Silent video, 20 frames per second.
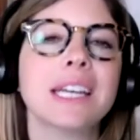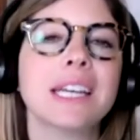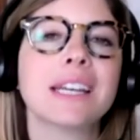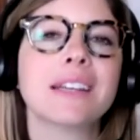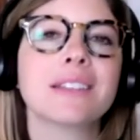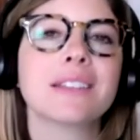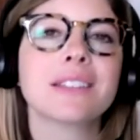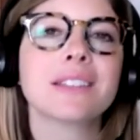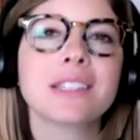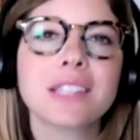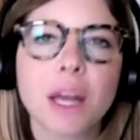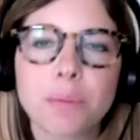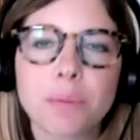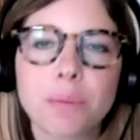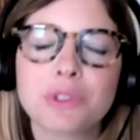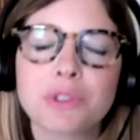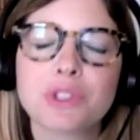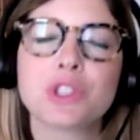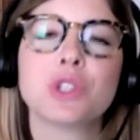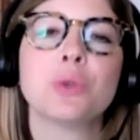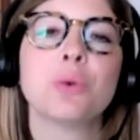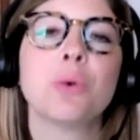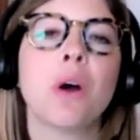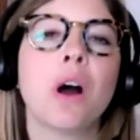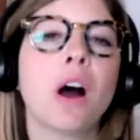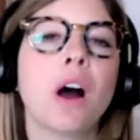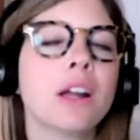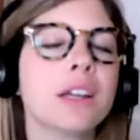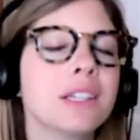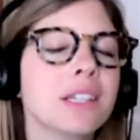accepts you
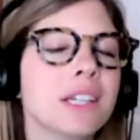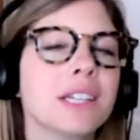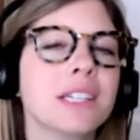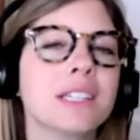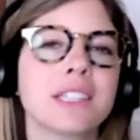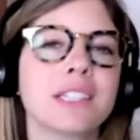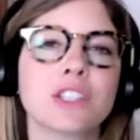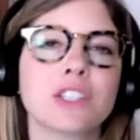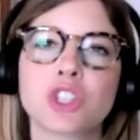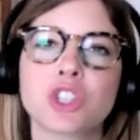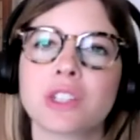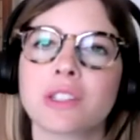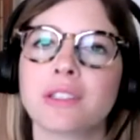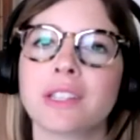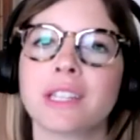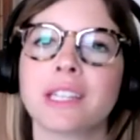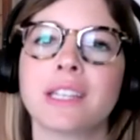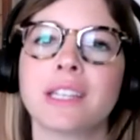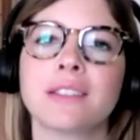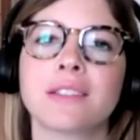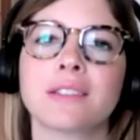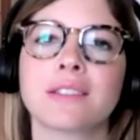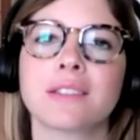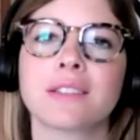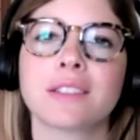unconditionally,